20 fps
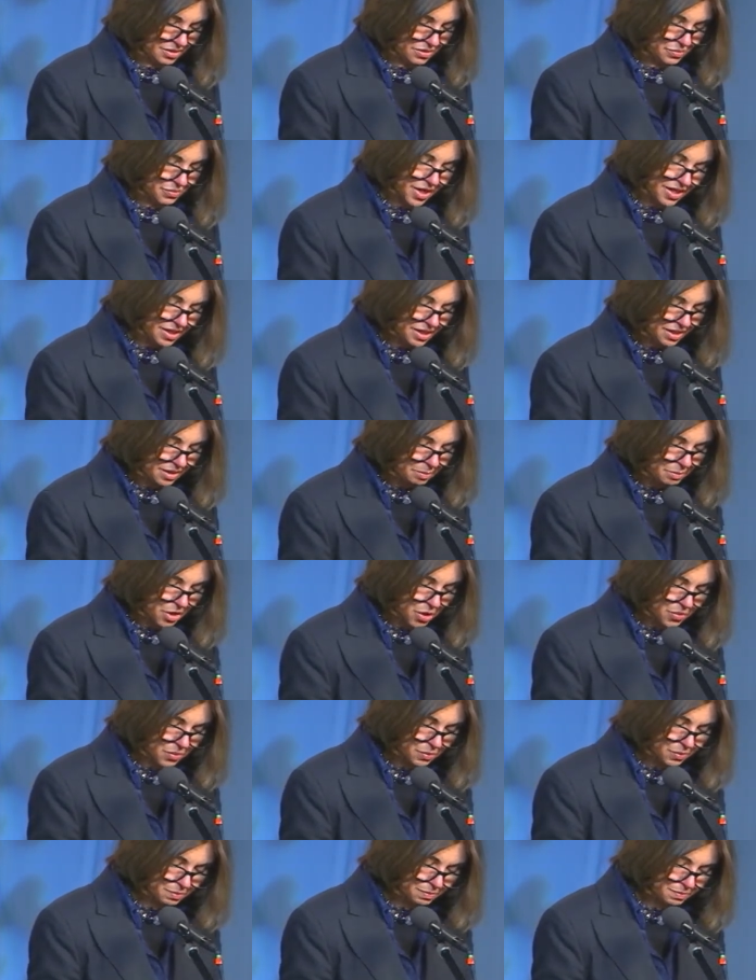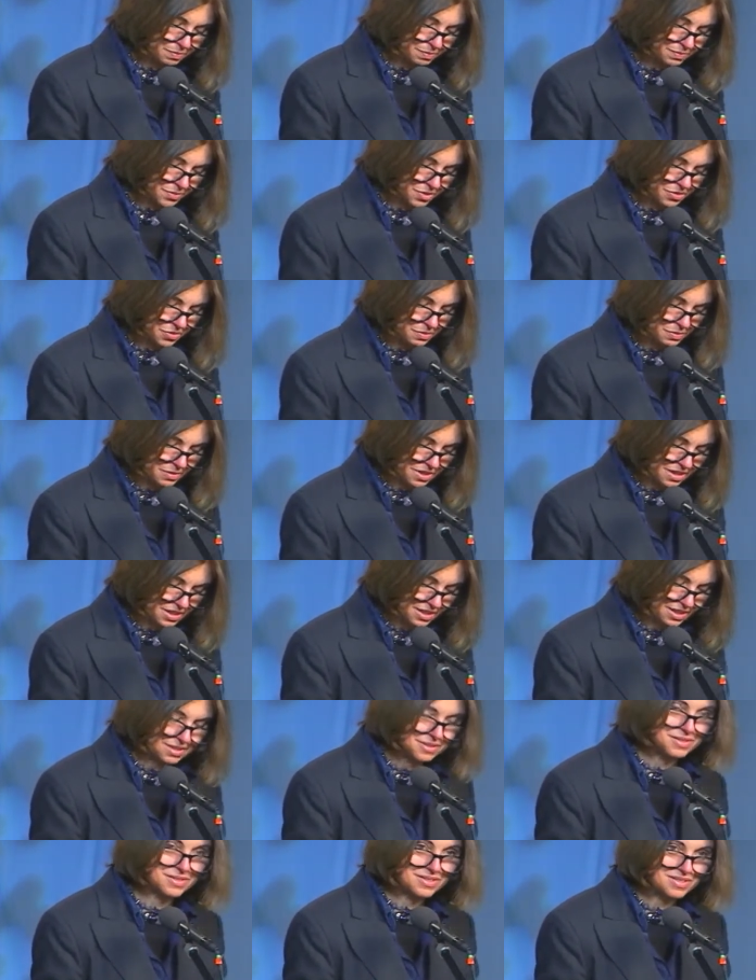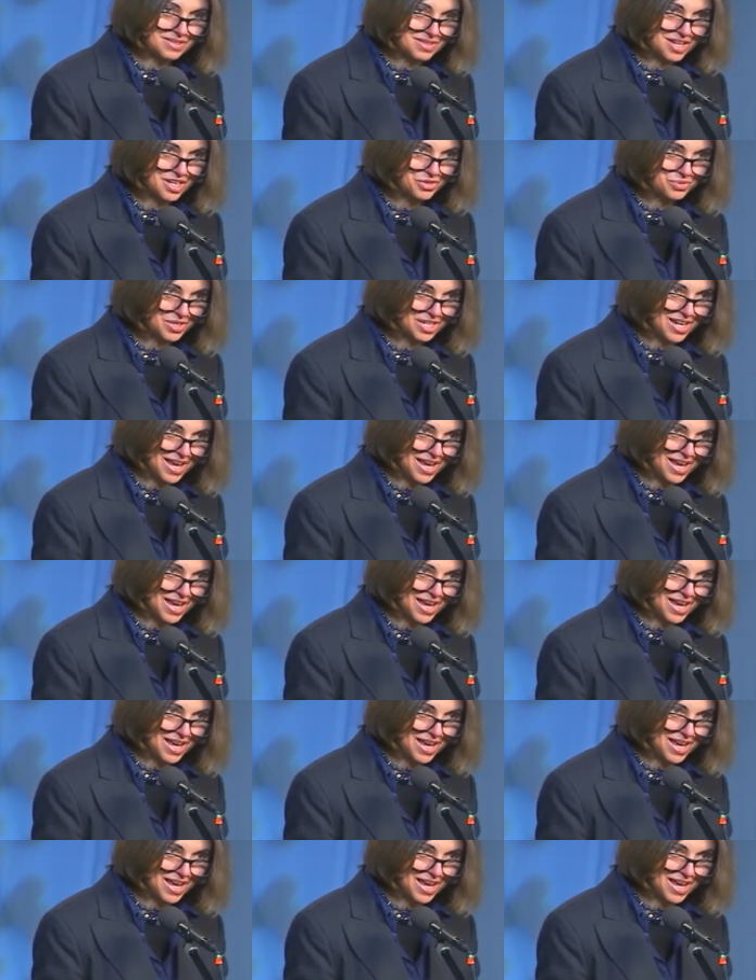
Writing a poem to me is a sacred